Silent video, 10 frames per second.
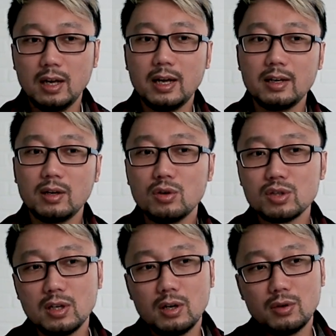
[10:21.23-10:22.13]
and
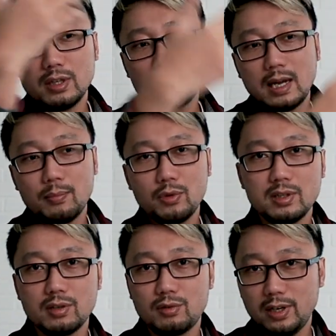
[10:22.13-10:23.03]
also it comes
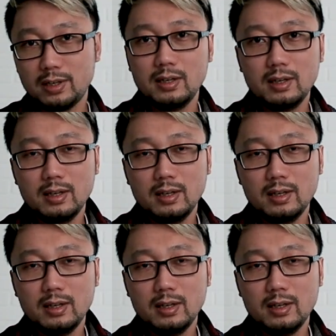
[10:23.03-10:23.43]
with the grid,